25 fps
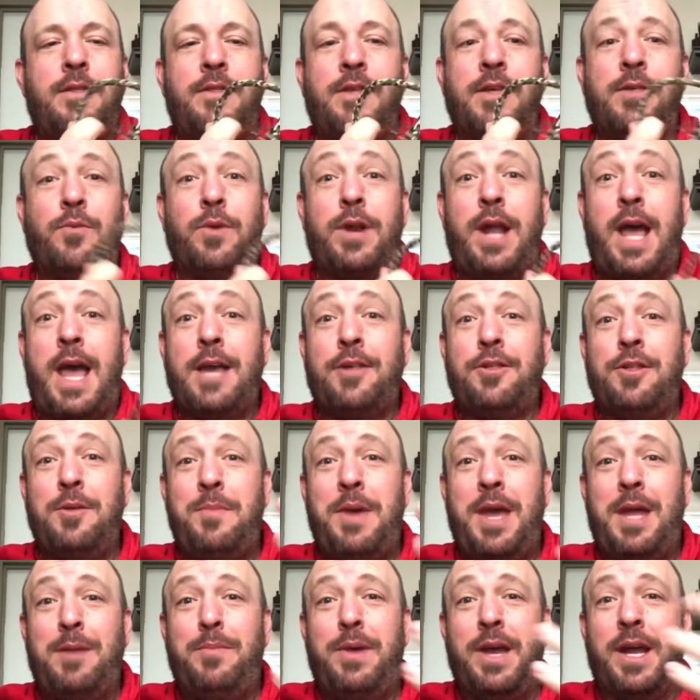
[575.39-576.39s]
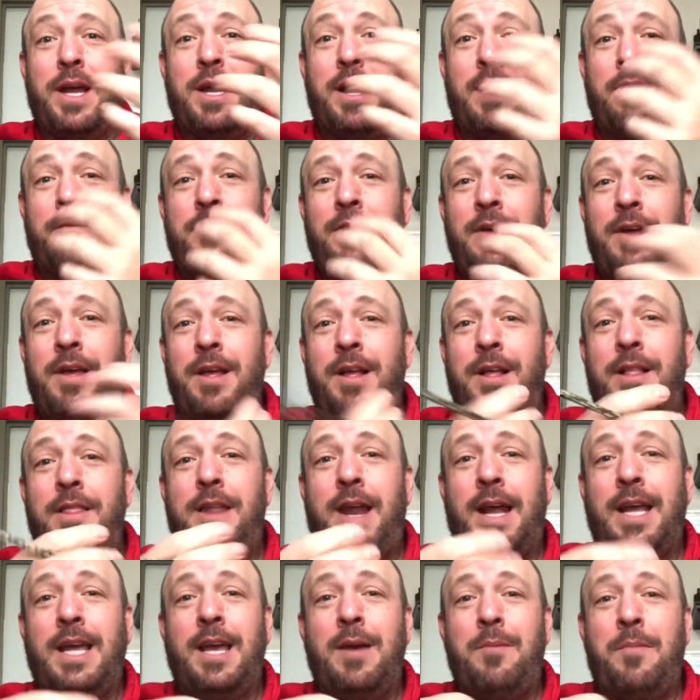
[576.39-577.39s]
This one I actually made big enough that I
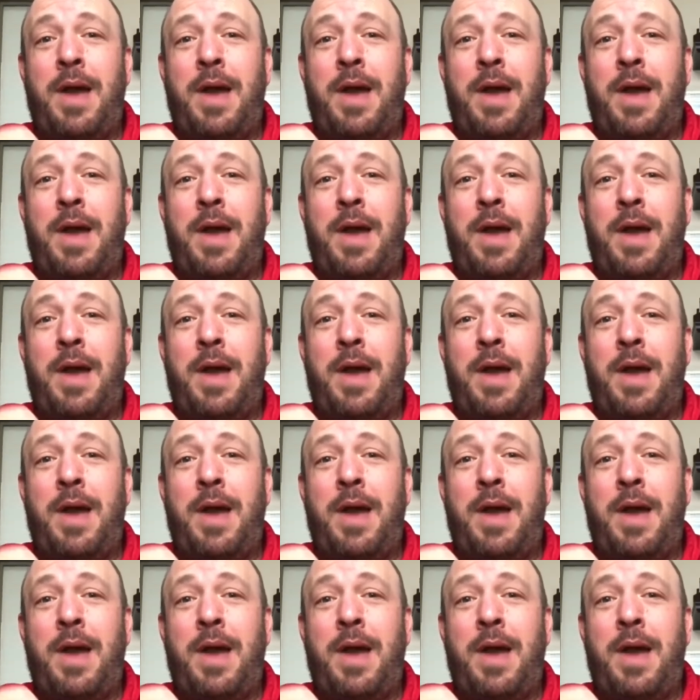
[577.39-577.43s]
can get